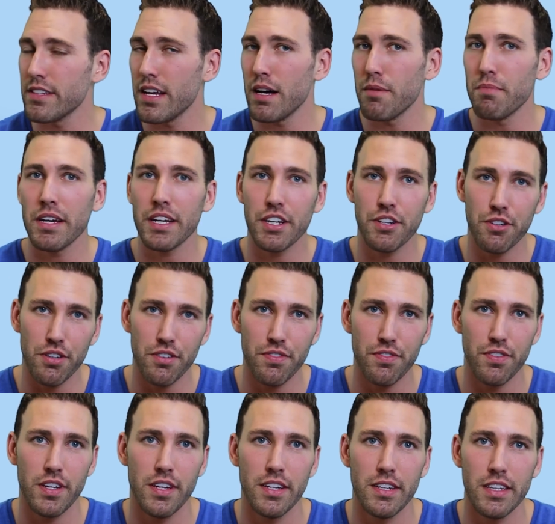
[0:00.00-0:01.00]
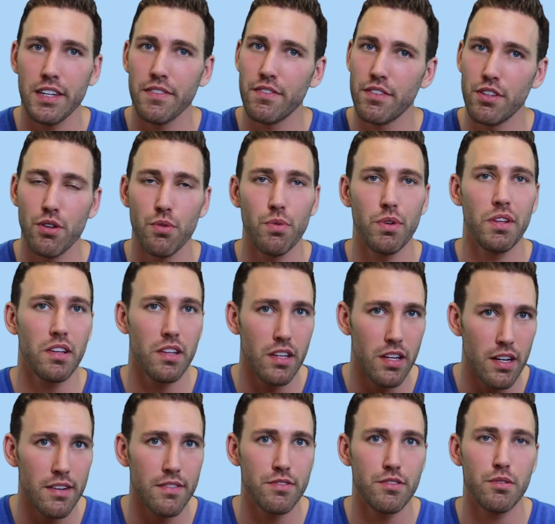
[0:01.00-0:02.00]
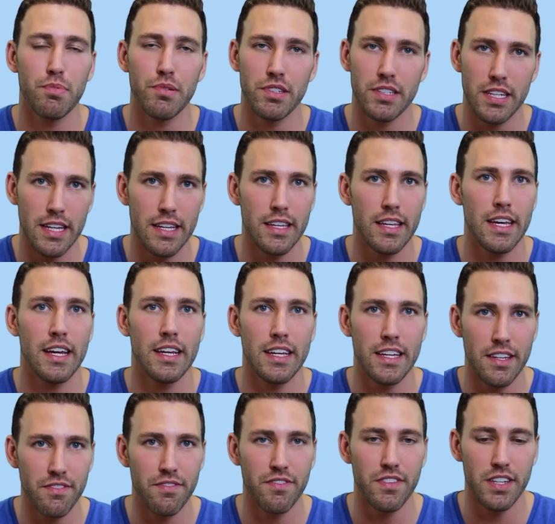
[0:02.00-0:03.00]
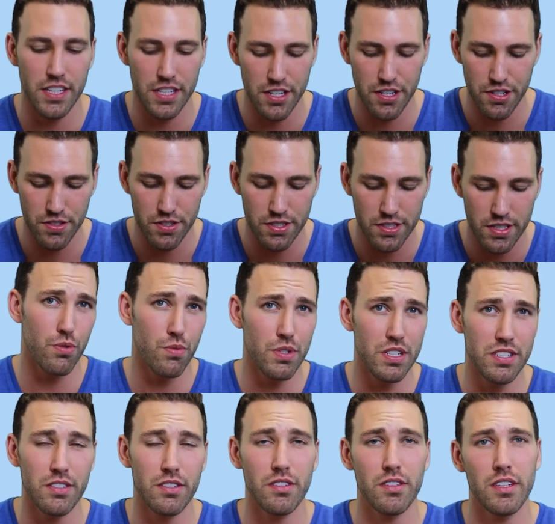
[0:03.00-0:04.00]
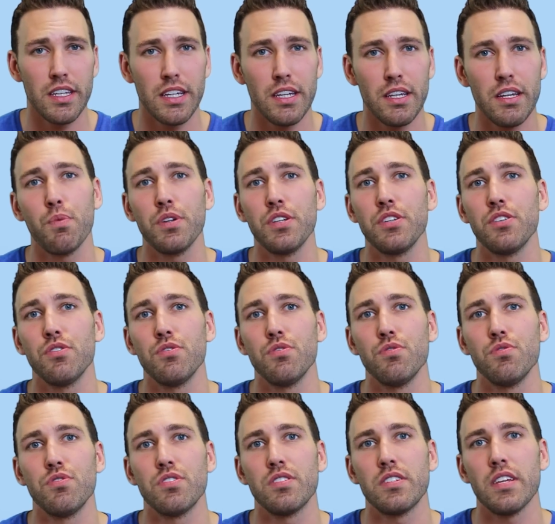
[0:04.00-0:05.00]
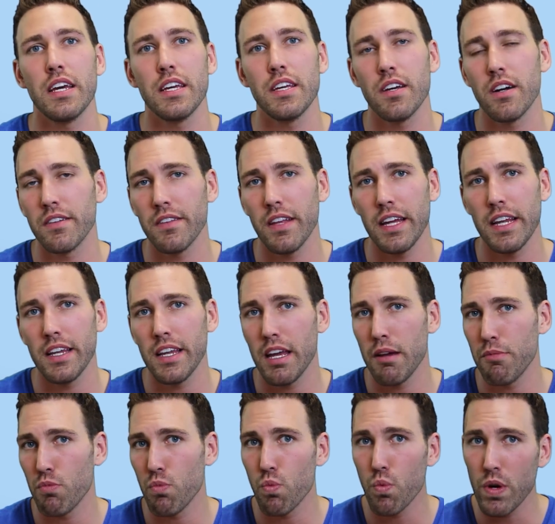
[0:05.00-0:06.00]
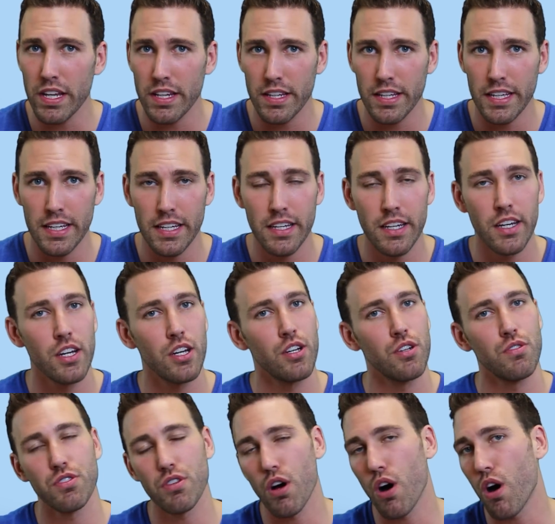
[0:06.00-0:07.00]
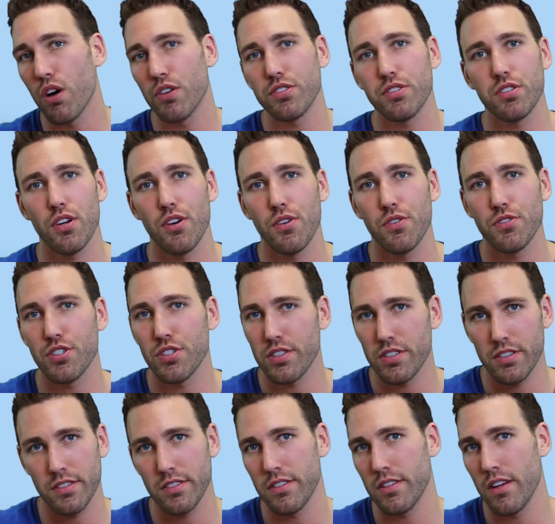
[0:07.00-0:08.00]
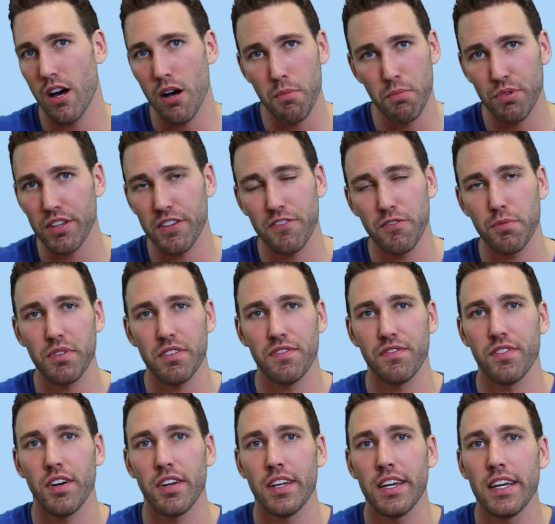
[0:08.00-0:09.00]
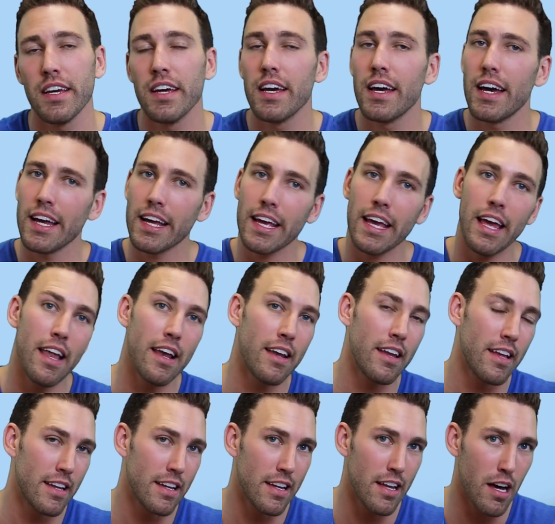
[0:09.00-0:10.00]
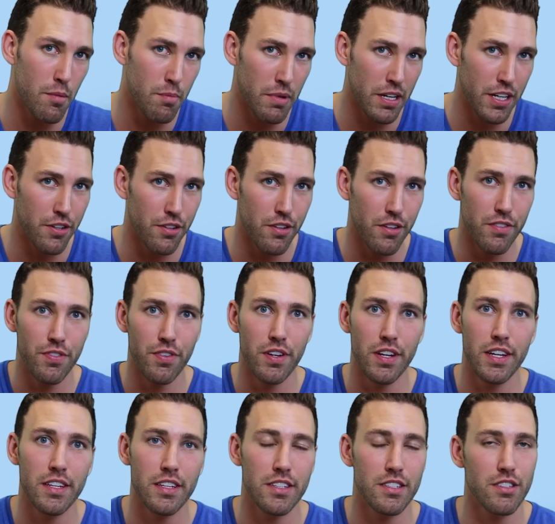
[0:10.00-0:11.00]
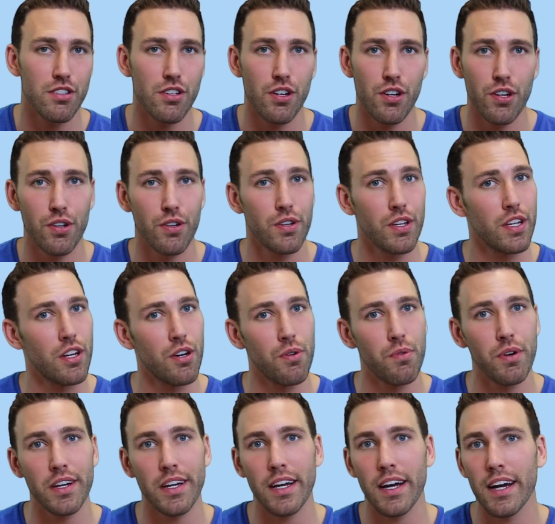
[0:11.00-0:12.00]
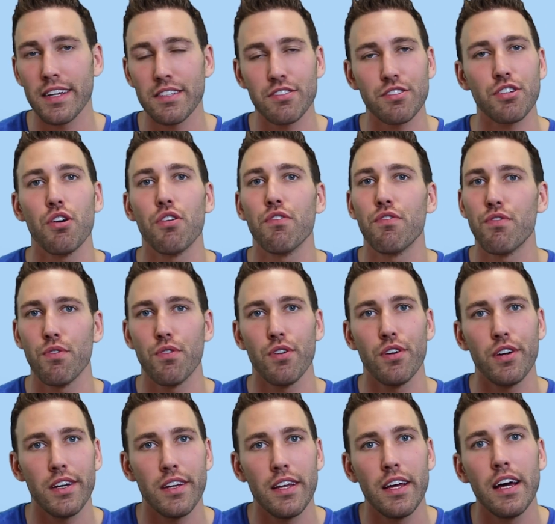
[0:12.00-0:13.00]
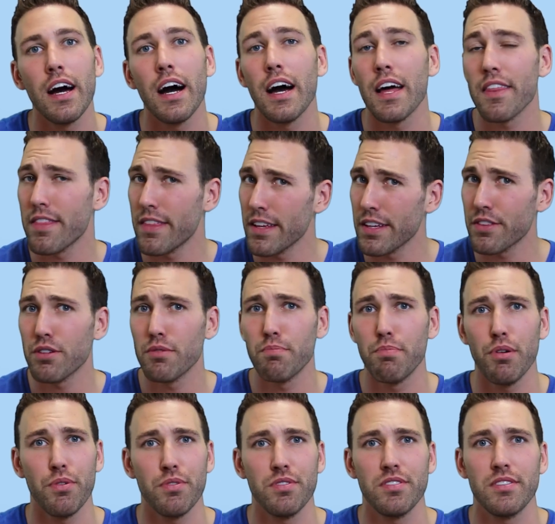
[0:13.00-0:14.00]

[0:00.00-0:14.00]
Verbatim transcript: not my girlfriend, even though we love to pretend that in videos. Recently, we used a young lady named Whitney who's also just unbelievably funny. Again, not my girlfriend, so you know what guys, go for it. I think they're both